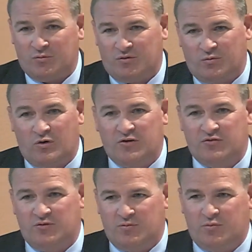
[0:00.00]
with the water
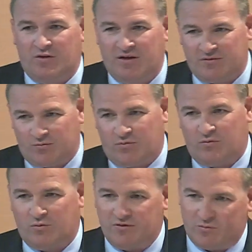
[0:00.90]
treatment plant, the, the
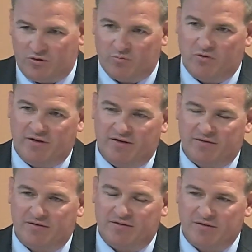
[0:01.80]
wastewater
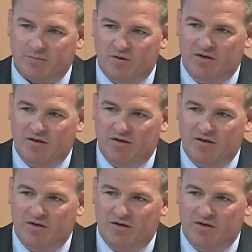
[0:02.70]
plant, the um,